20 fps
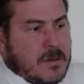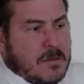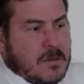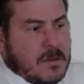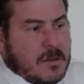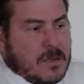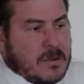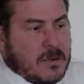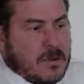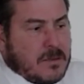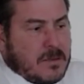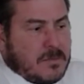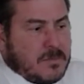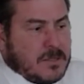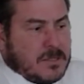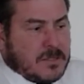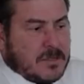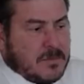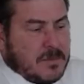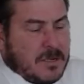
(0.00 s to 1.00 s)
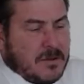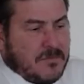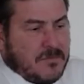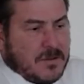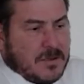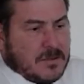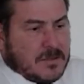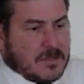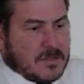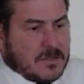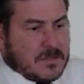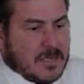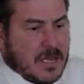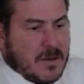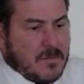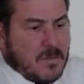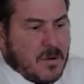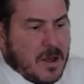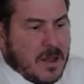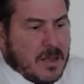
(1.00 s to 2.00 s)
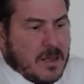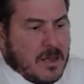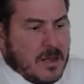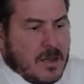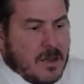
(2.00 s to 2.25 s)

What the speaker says: I know that Mr. Miller feels the same way.